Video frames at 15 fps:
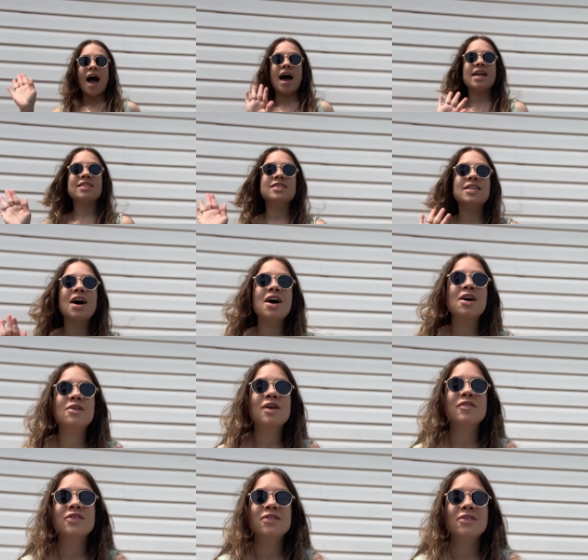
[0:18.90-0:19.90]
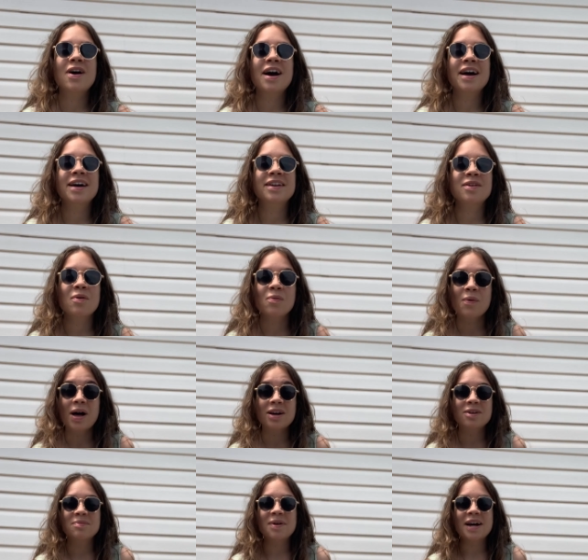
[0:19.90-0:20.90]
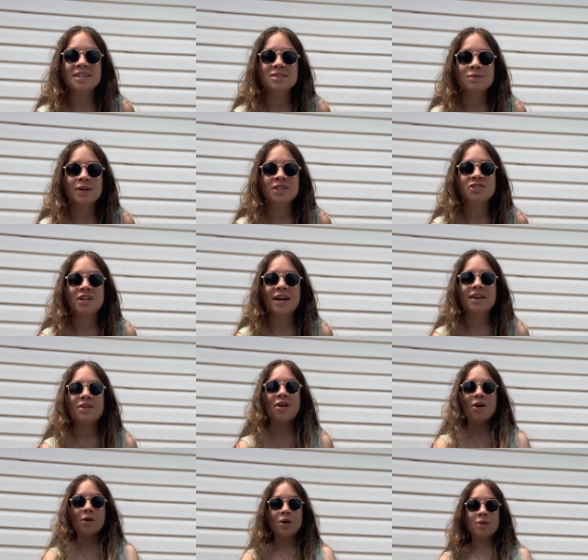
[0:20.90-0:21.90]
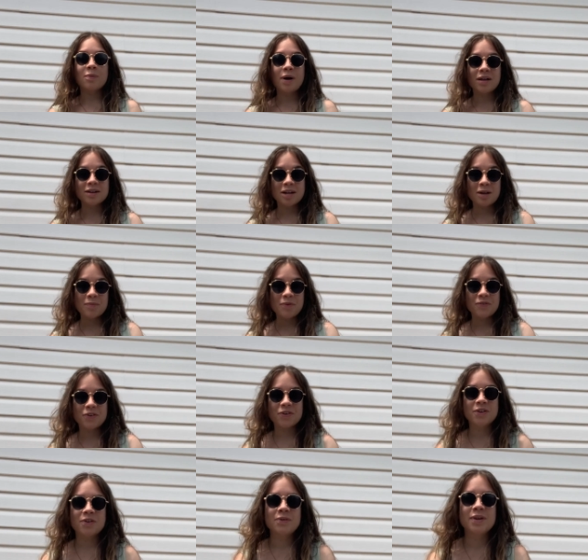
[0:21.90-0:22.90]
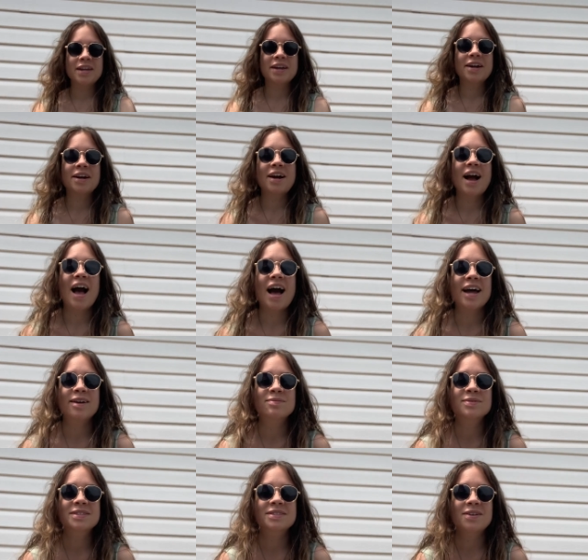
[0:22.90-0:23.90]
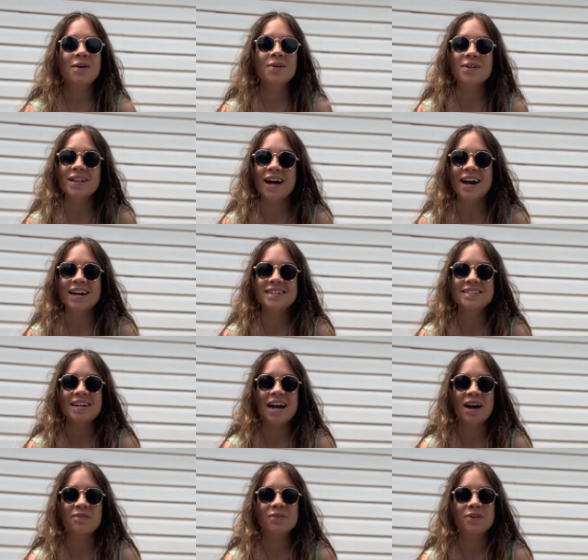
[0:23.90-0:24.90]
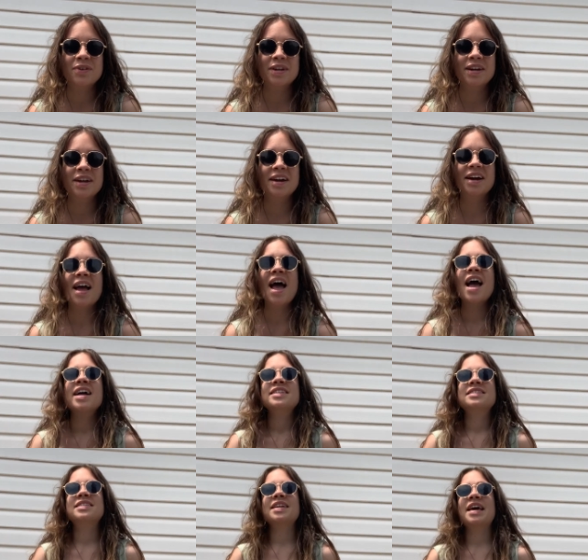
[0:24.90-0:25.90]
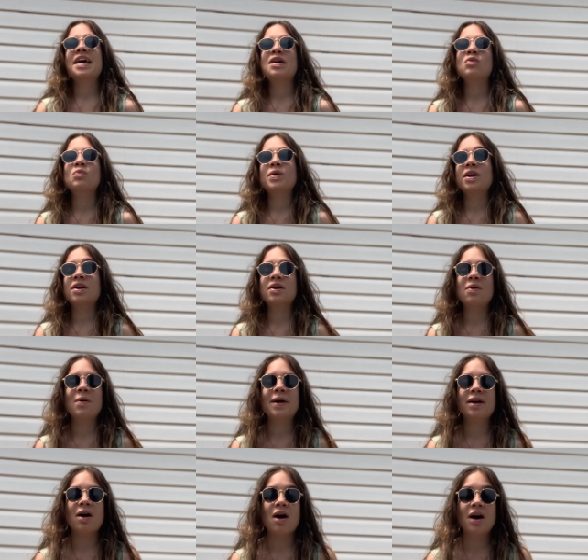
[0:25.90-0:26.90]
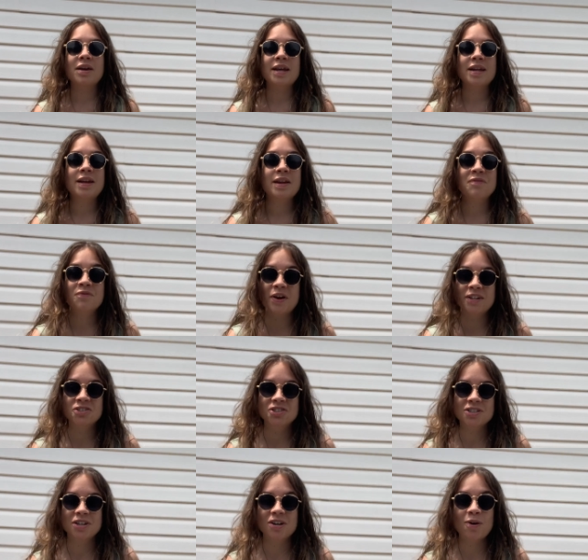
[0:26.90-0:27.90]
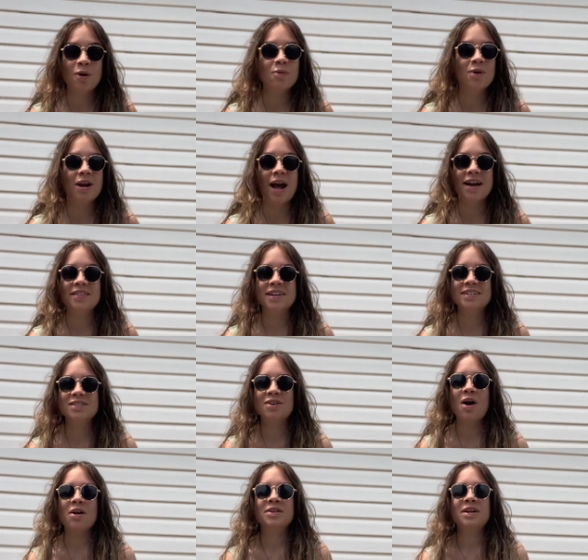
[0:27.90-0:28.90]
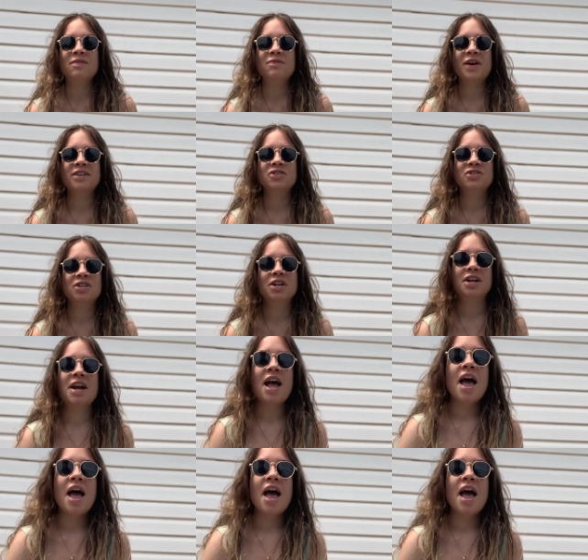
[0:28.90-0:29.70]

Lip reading: Hello everyone, welcome back to my channel, or welcome if you're new here. I am so glad to have you here. Today we are going on an adventure, or what I like to call an adventure.